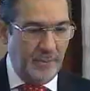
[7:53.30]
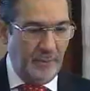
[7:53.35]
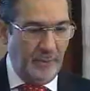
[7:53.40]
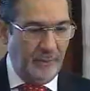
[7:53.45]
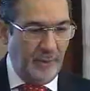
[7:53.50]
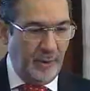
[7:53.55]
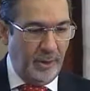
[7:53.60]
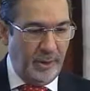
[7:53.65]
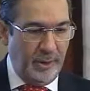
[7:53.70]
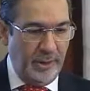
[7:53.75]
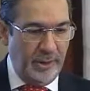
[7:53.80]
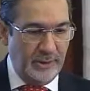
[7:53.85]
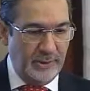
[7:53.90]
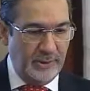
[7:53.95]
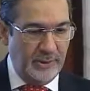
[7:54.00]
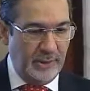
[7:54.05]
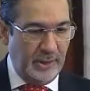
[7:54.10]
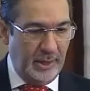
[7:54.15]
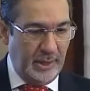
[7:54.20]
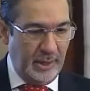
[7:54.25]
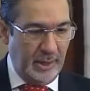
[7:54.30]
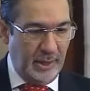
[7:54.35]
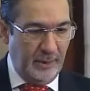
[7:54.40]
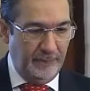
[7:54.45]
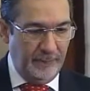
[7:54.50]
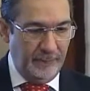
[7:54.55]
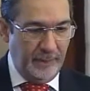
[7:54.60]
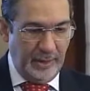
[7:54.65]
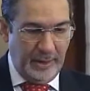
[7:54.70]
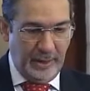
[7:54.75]
before his,
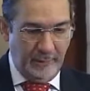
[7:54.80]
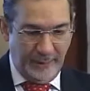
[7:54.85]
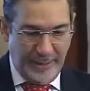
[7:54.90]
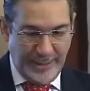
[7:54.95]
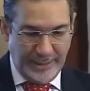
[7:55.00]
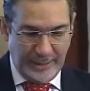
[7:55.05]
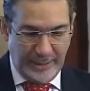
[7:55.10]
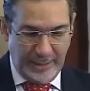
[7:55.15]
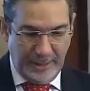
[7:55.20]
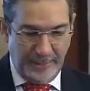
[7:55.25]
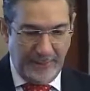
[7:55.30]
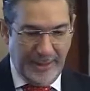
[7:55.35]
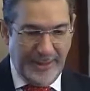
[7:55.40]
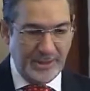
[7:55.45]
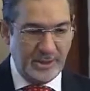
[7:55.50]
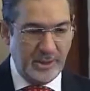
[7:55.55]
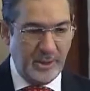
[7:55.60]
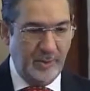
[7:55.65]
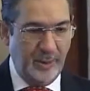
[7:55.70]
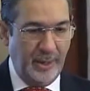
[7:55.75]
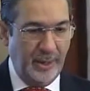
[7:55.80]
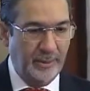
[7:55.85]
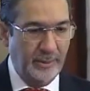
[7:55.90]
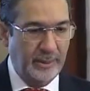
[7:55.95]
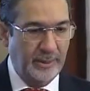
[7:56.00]
he finally passed away.